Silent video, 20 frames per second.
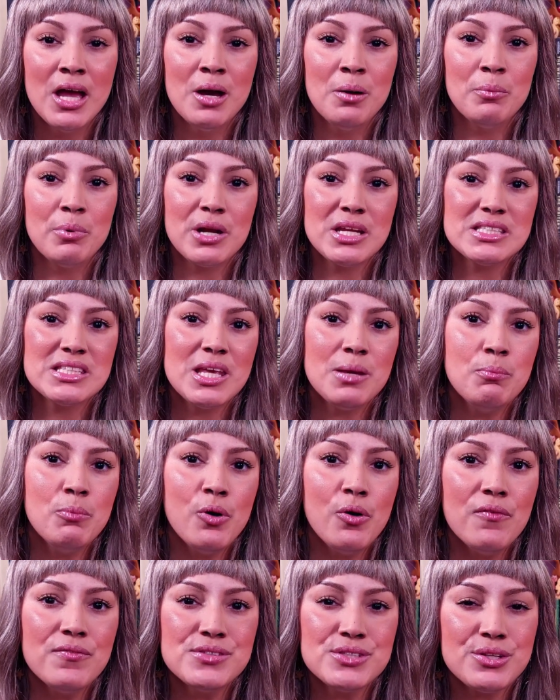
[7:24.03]
But as he
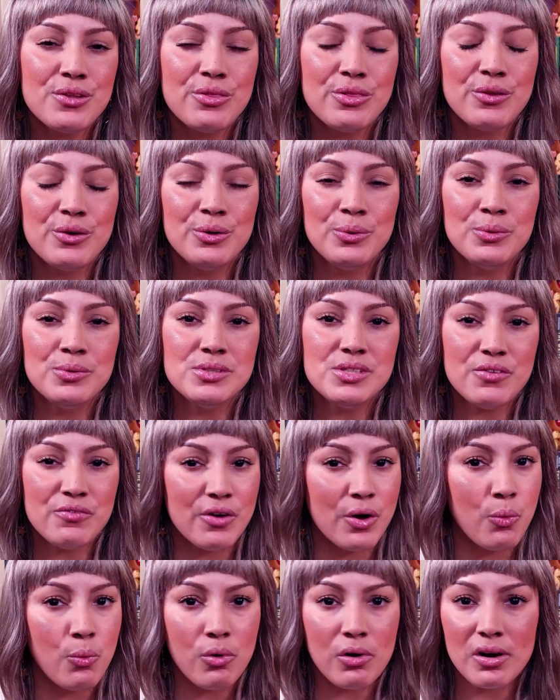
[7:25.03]
moves through
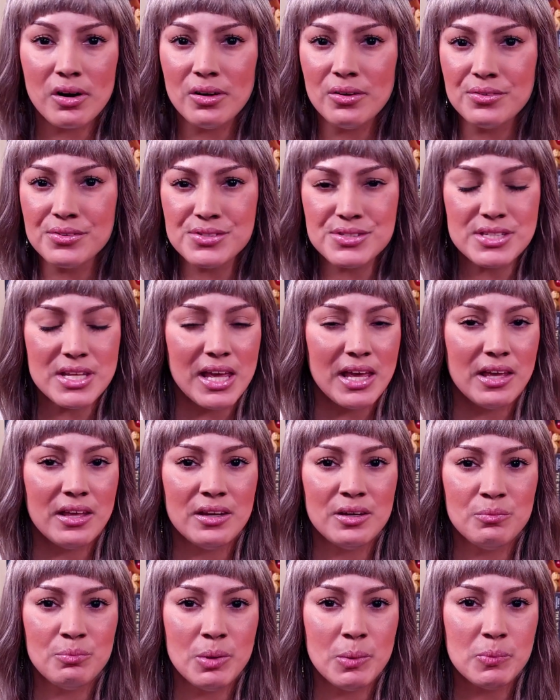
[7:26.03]
different worlds
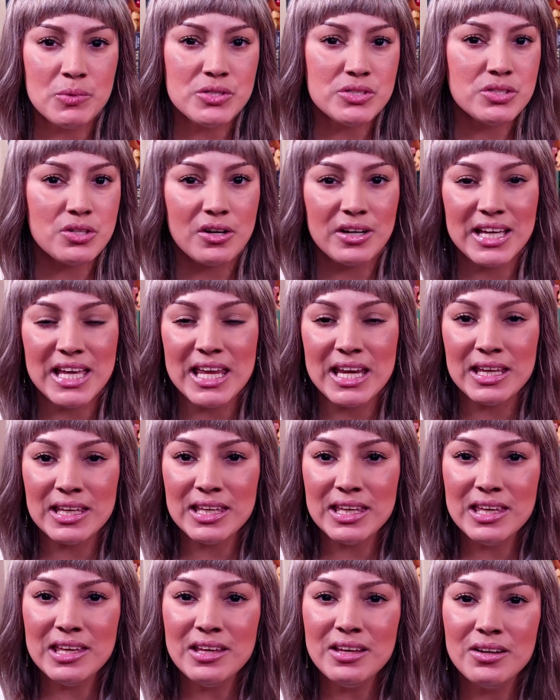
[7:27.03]
and people start
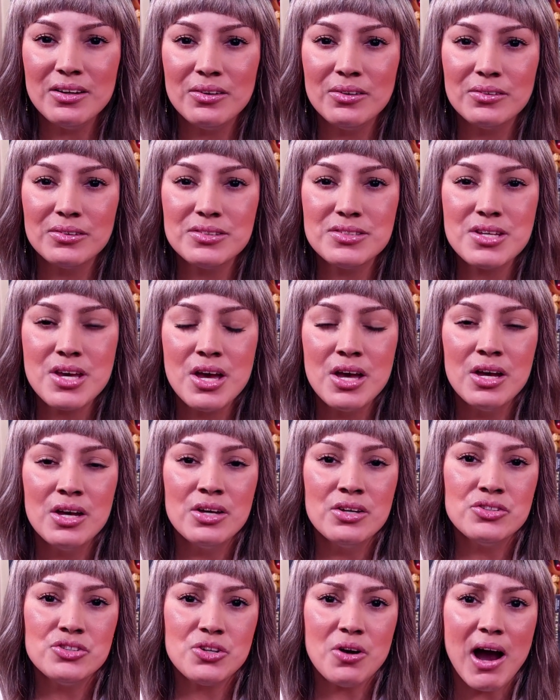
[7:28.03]
getting killed,
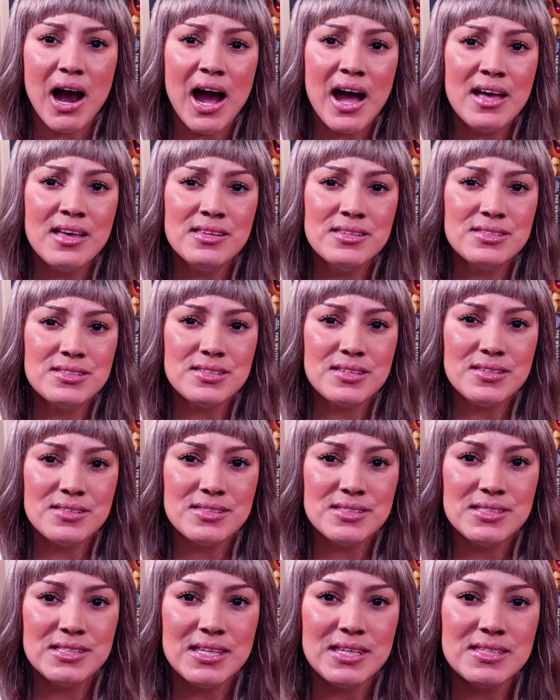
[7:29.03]
Johannes
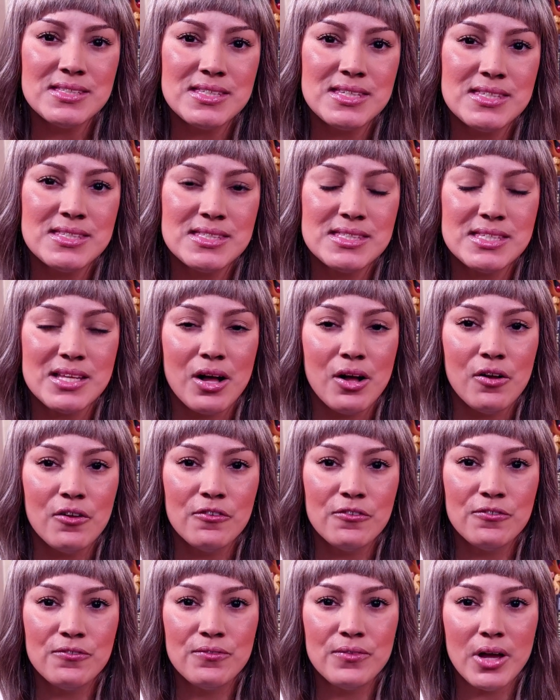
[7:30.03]
sees
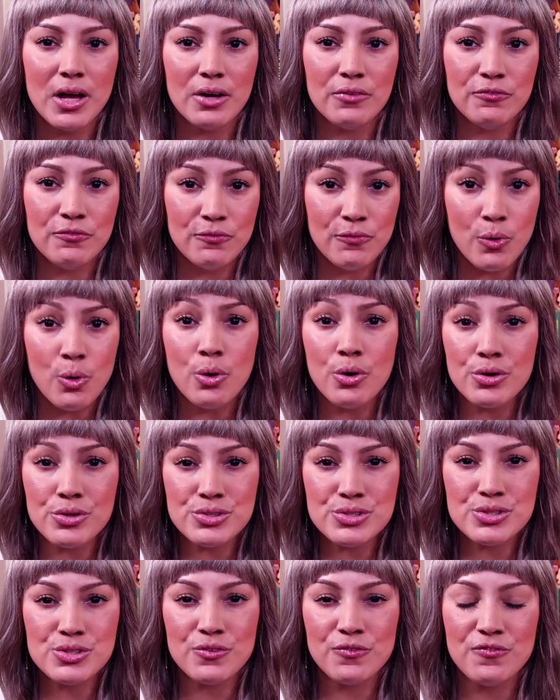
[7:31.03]
himself
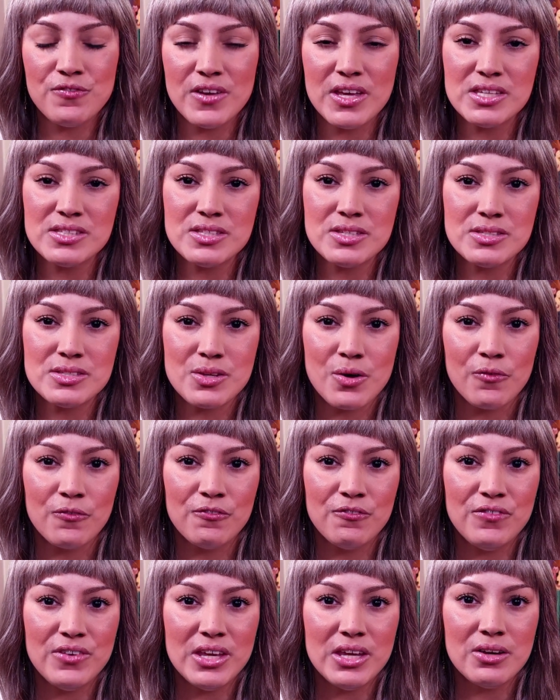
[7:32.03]
forced to face his own
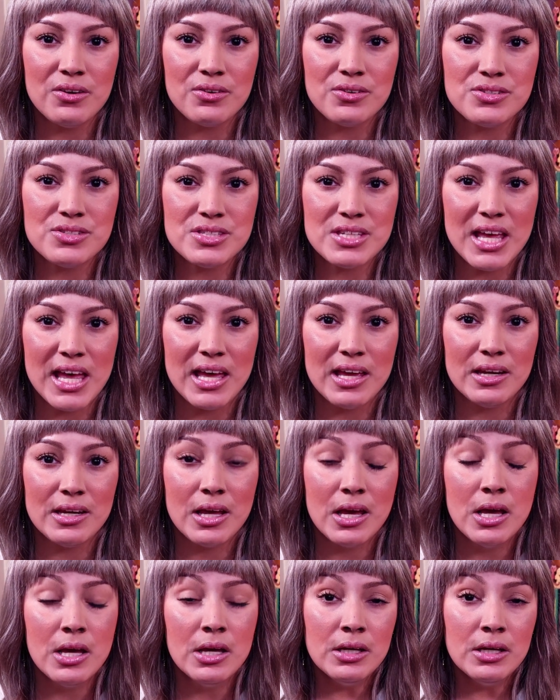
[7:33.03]
fears, and
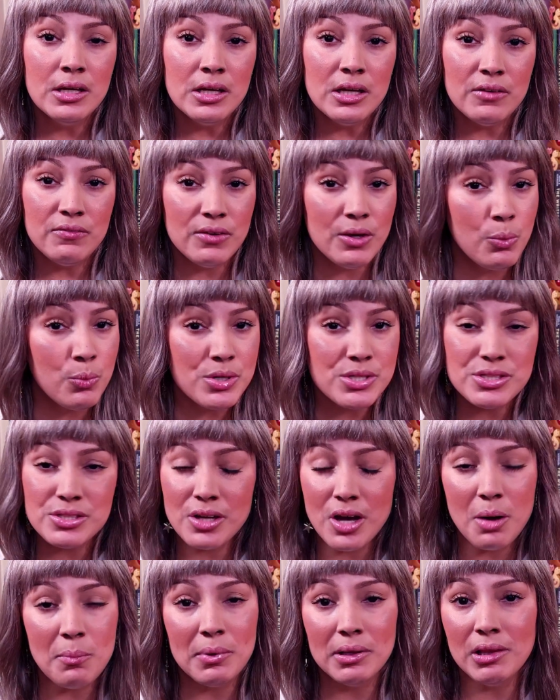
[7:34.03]
if he wants
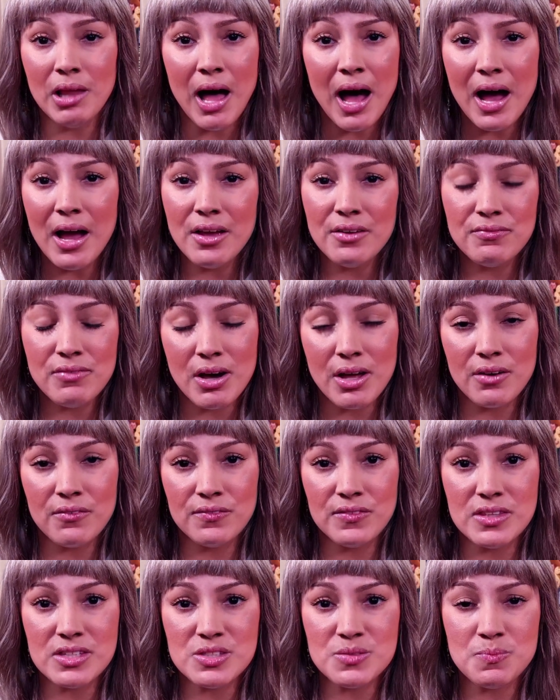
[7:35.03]
to come alive out
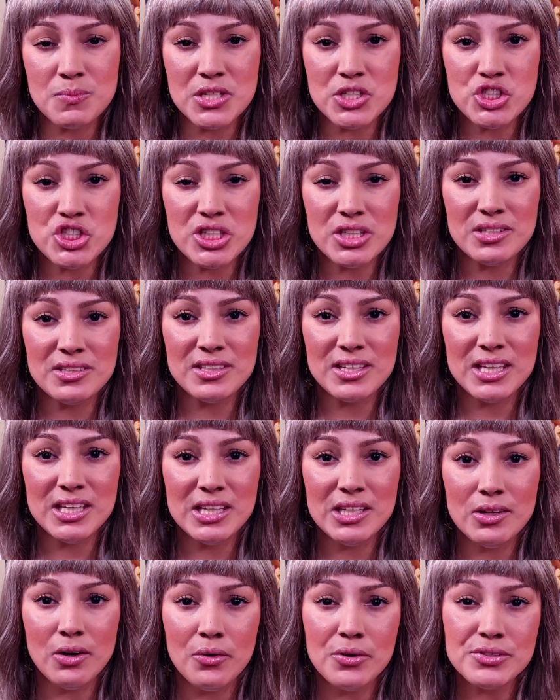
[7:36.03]
of this mission,
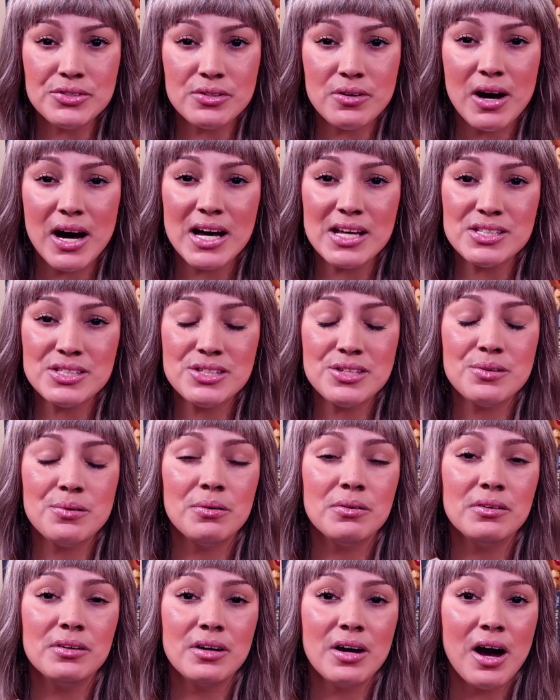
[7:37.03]
he also has to
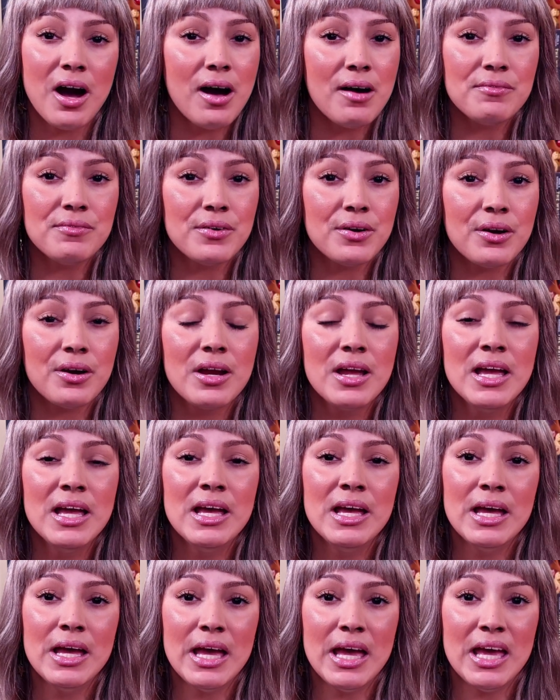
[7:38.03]
uncover
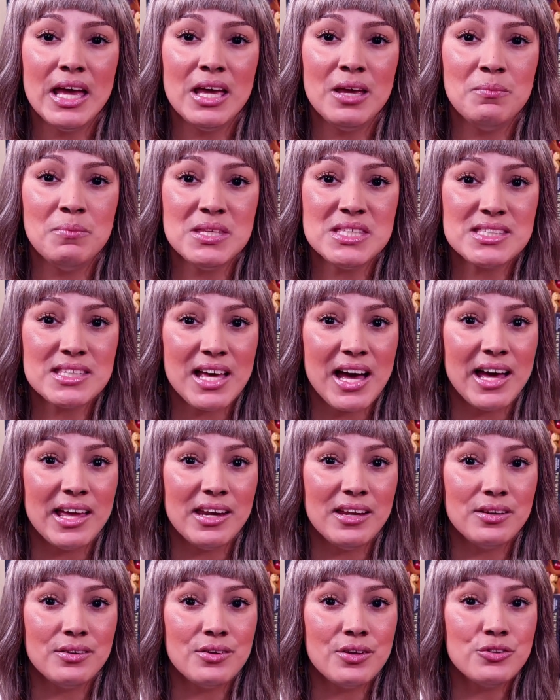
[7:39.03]
a
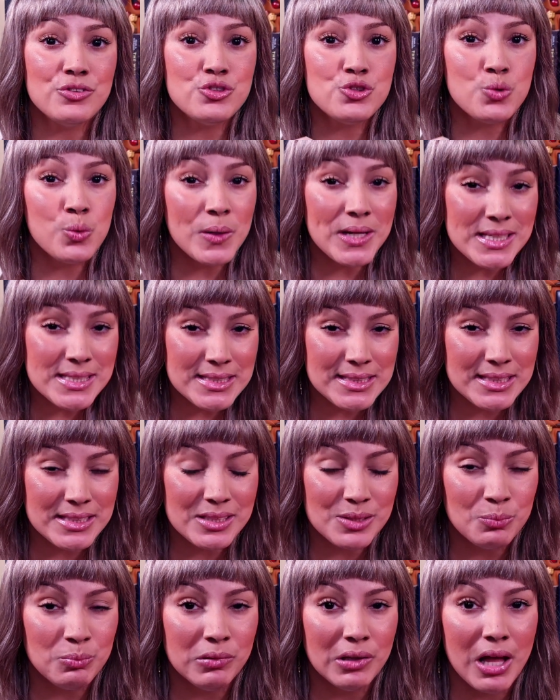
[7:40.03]
misguided twist
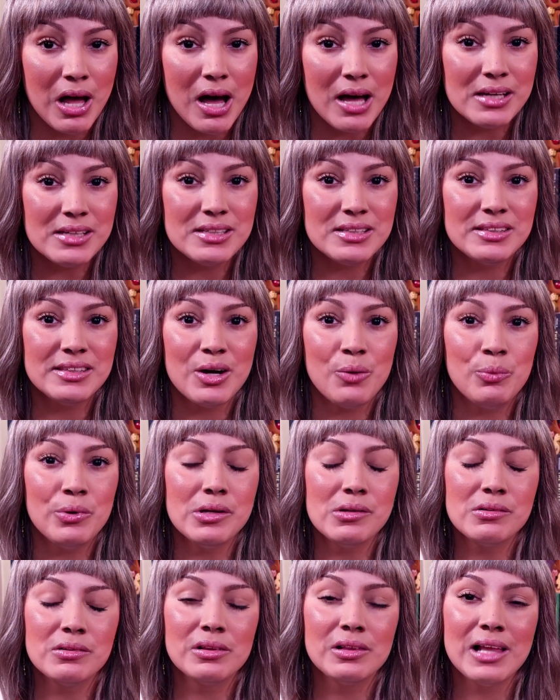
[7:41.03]
in the plot that
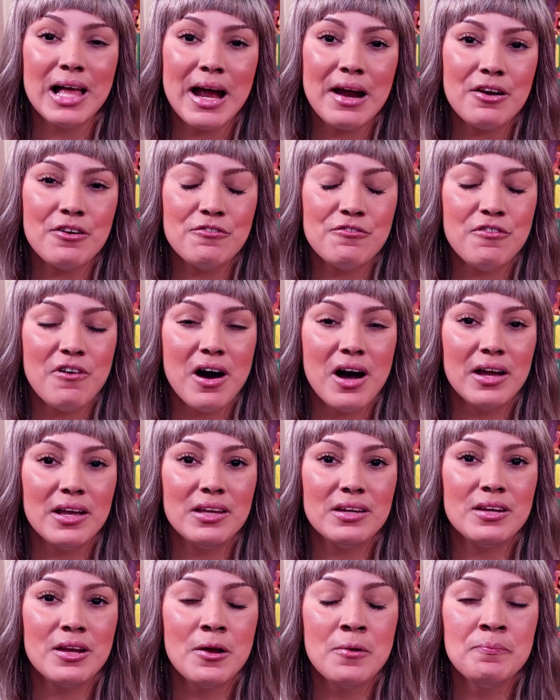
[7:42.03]
will
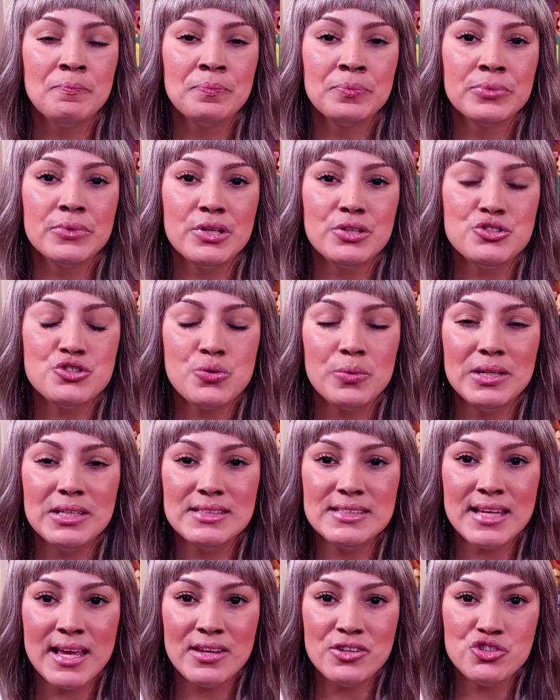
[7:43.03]
clarify the true
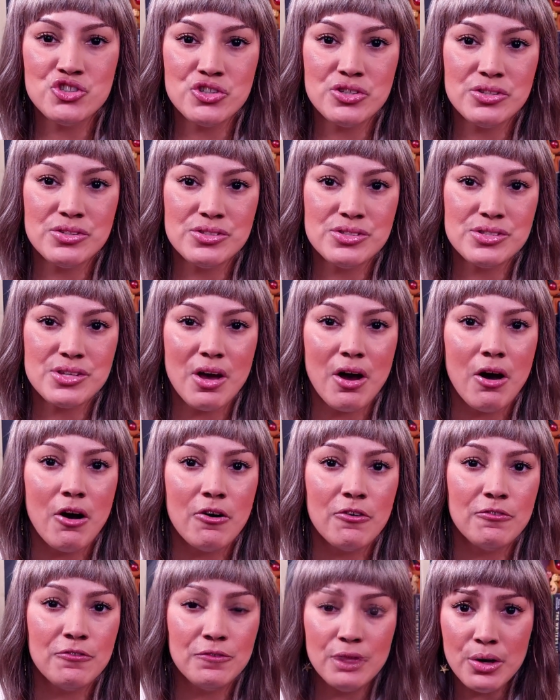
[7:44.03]
intentions
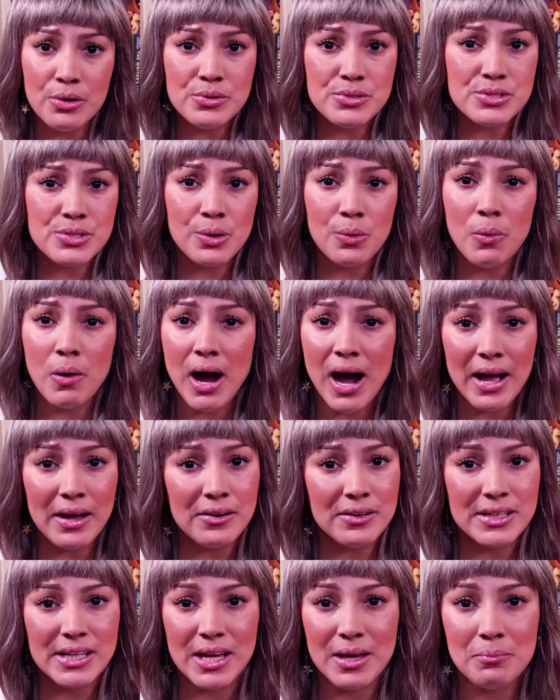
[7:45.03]
of those who
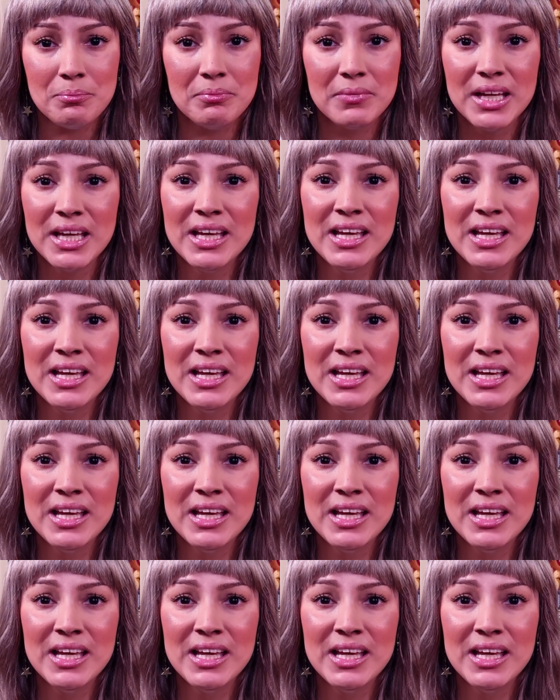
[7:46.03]
hired him.